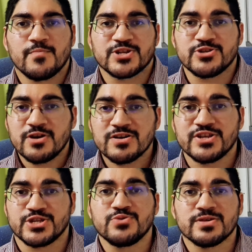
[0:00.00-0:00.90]
But you're not
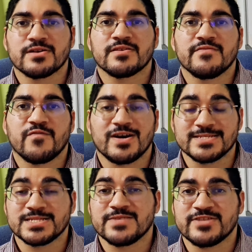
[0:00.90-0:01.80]
going to do that for
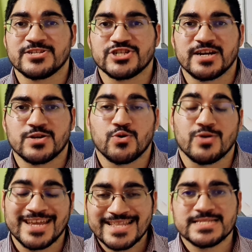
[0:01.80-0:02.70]
unstable angina
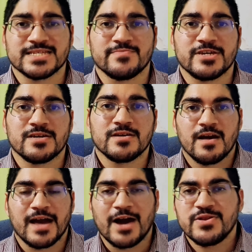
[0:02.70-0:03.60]
or an STEMI.
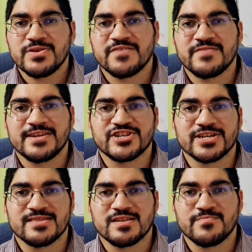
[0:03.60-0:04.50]
How do you
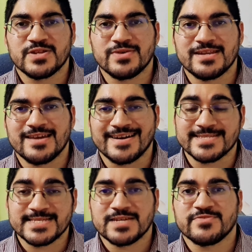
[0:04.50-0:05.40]
differentiate then between
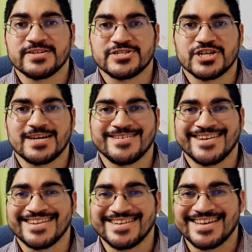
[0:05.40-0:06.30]
unstable
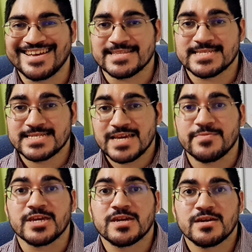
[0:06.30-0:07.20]
angina and an
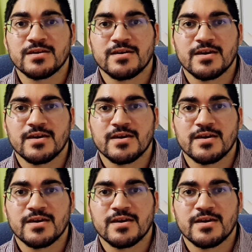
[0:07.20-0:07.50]
STEMI?